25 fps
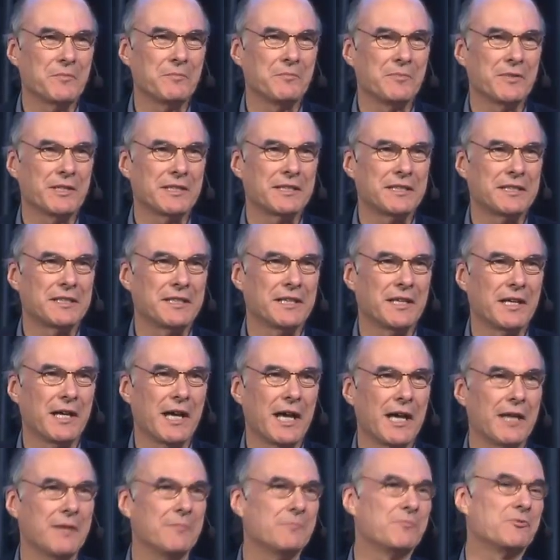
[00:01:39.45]
but
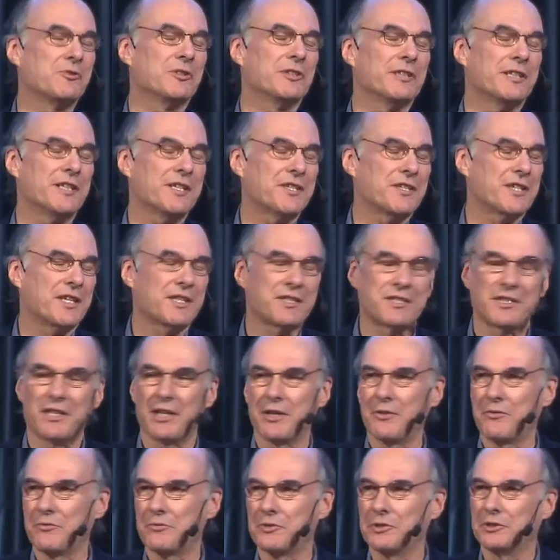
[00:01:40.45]
I'm really, as I say,
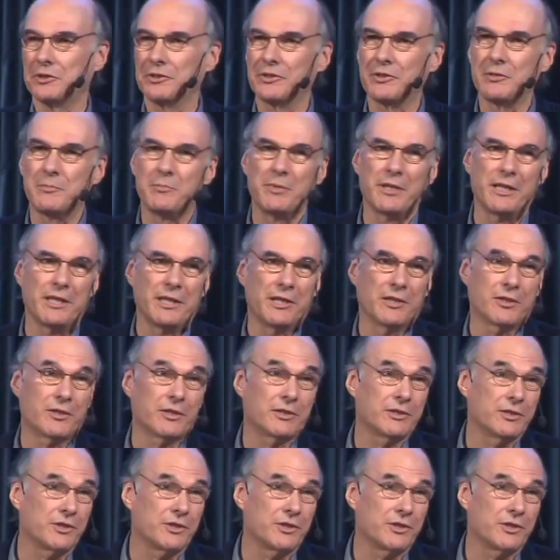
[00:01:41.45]
thrilled to be here